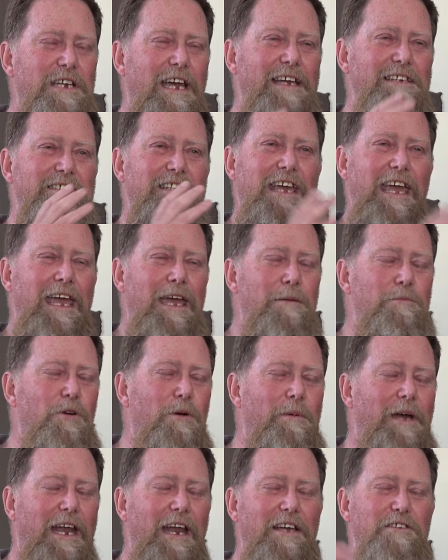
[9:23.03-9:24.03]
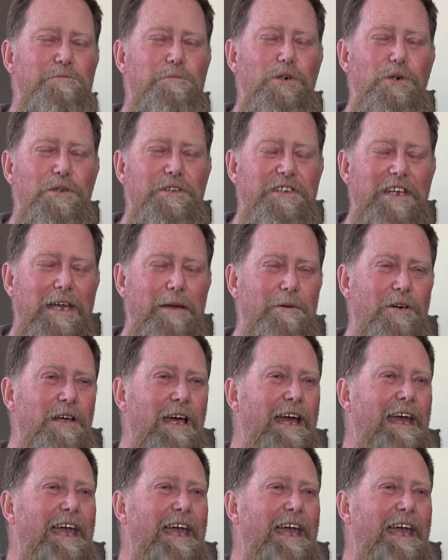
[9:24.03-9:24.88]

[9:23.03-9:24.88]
It has game room. It has pool table.